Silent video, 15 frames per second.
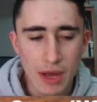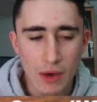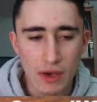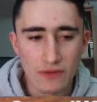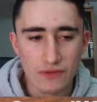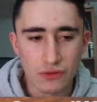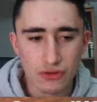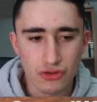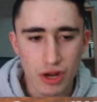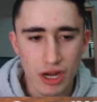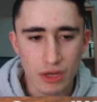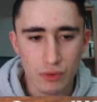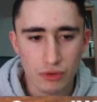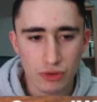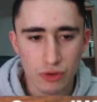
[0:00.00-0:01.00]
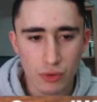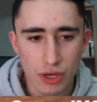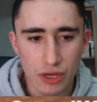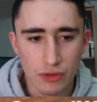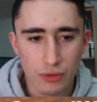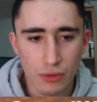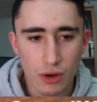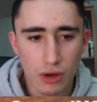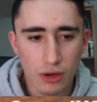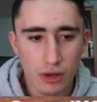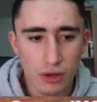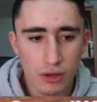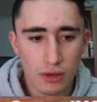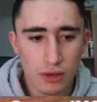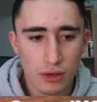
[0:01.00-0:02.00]
infiltrating with the queen and the rook,
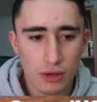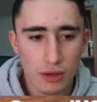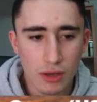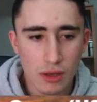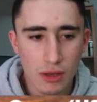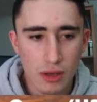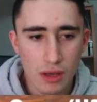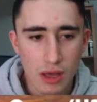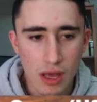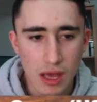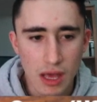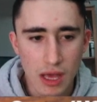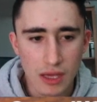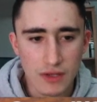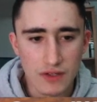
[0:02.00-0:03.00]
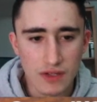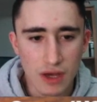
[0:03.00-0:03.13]
and